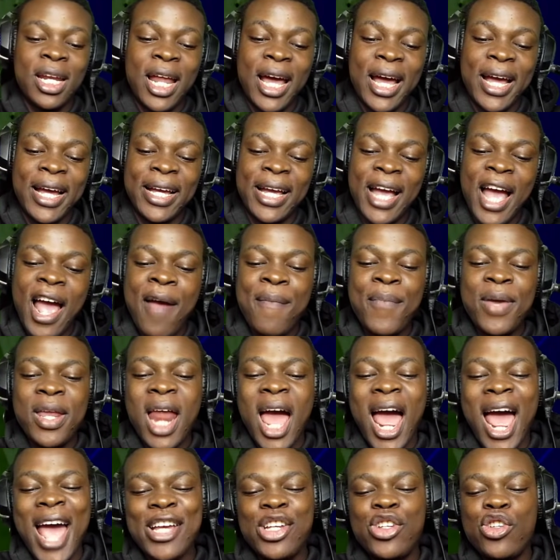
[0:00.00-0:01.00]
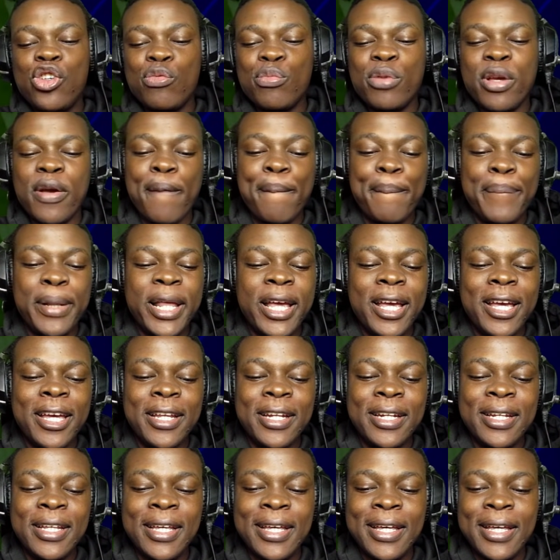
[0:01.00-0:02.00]
like? I mean, I should be
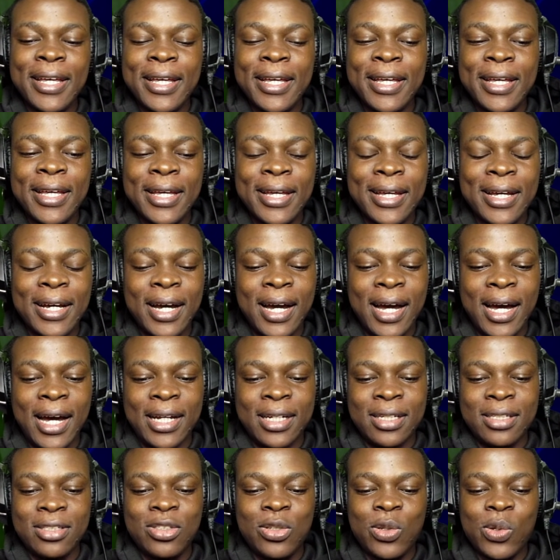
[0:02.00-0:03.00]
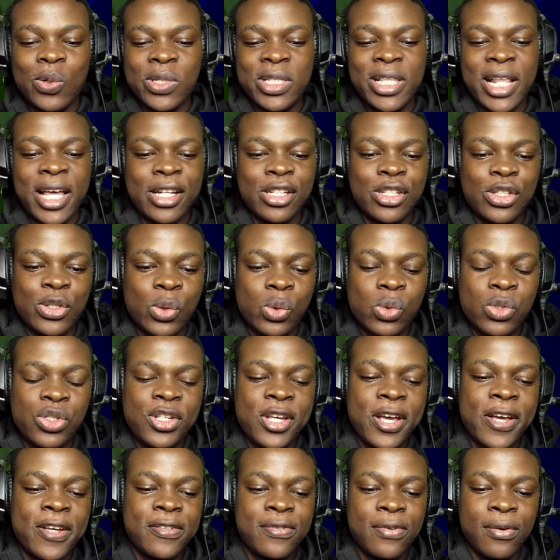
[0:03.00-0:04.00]
playing. Ah, this looks like
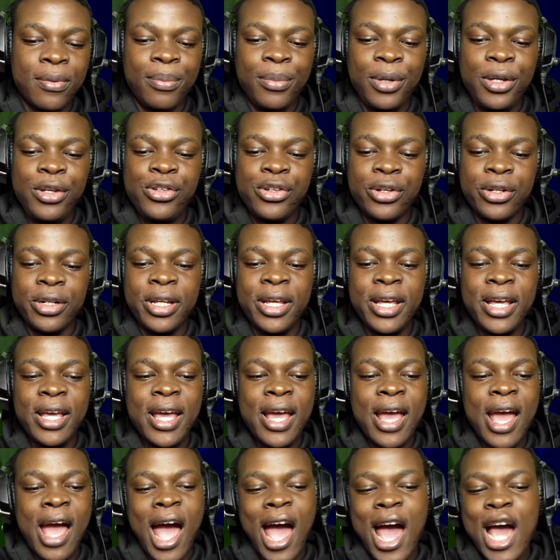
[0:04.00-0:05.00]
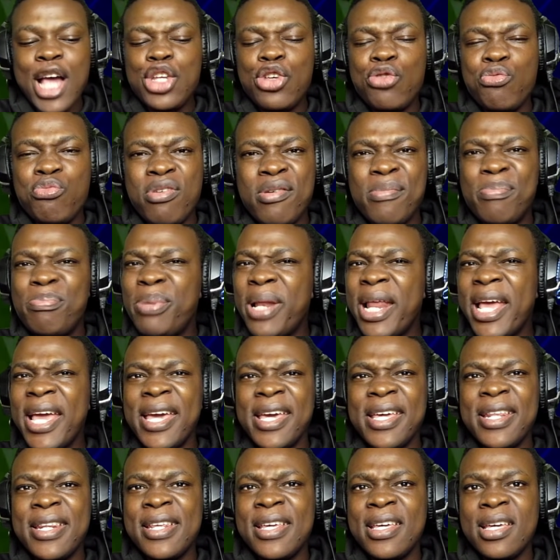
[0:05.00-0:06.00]
Sokshae's formation. I should be
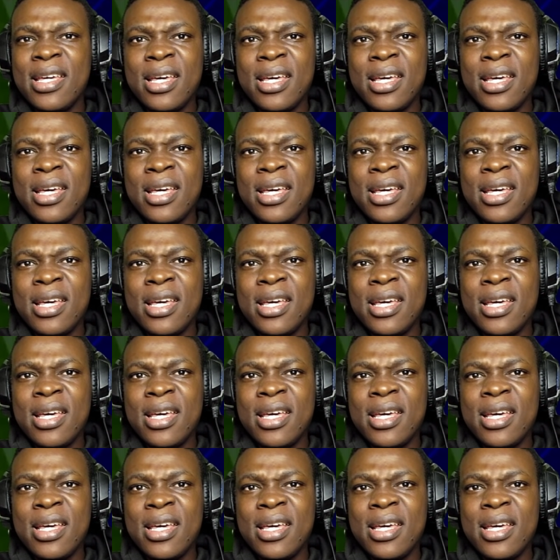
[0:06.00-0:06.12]
playing